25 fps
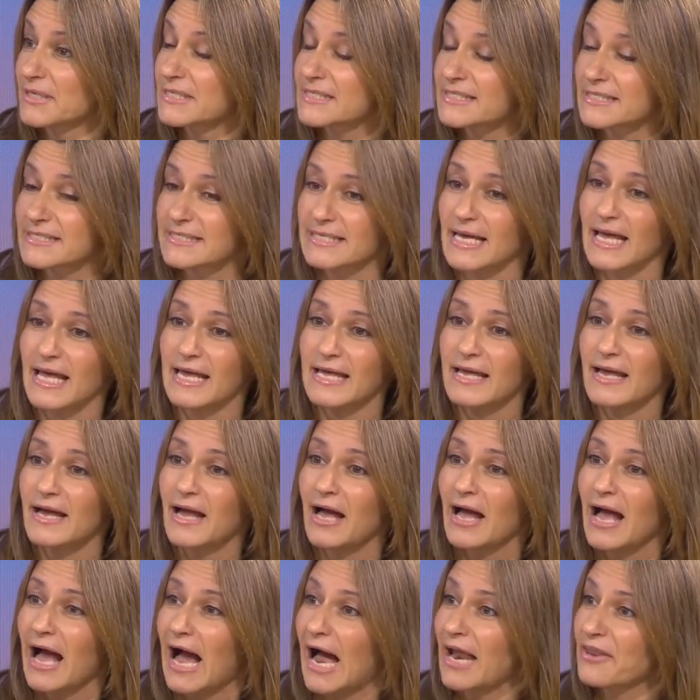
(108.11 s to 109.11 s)
And today
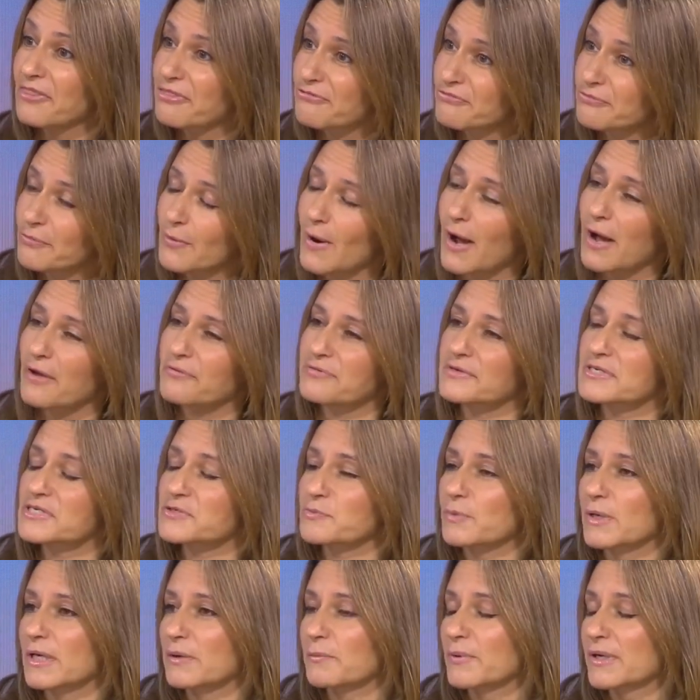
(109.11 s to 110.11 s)
and throughout
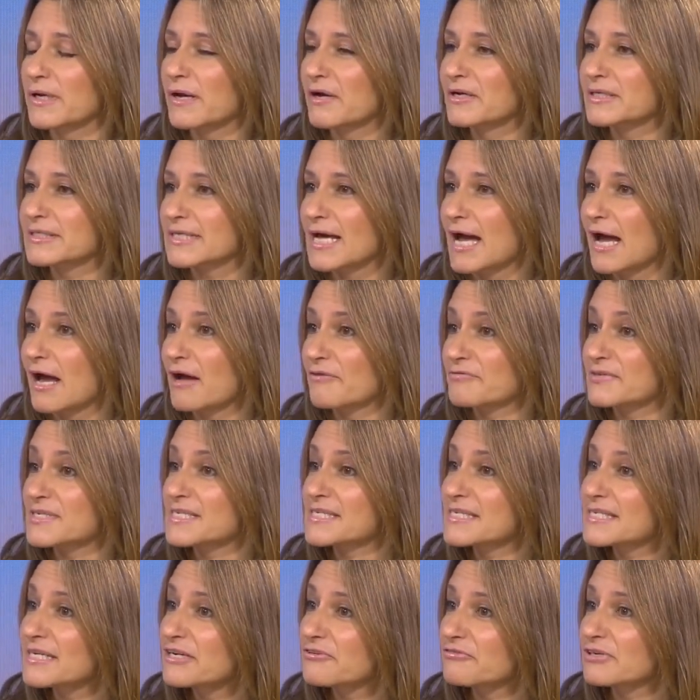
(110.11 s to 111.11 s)
this week, we're going to have a
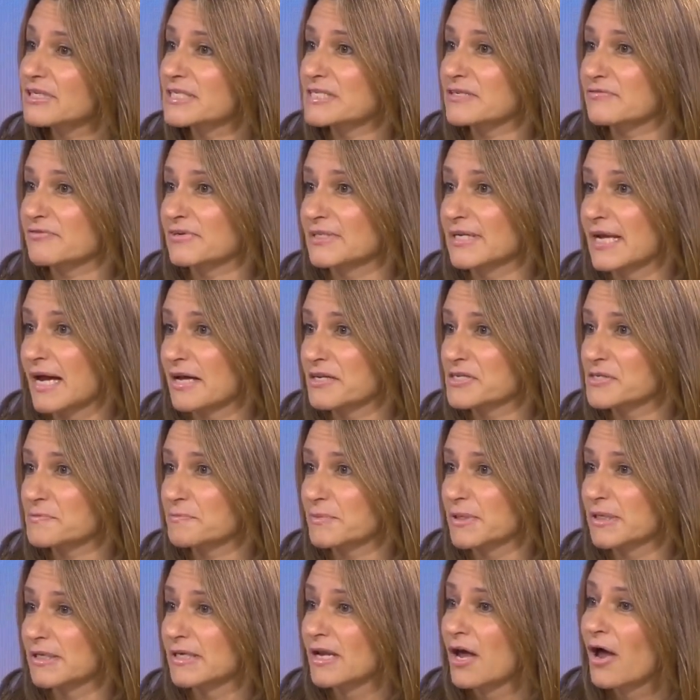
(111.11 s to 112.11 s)
series of
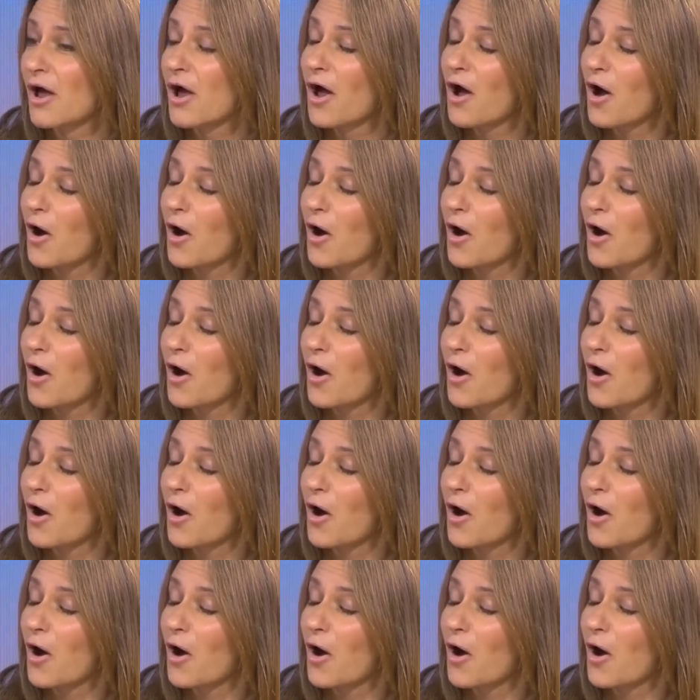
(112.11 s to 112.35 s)
announcements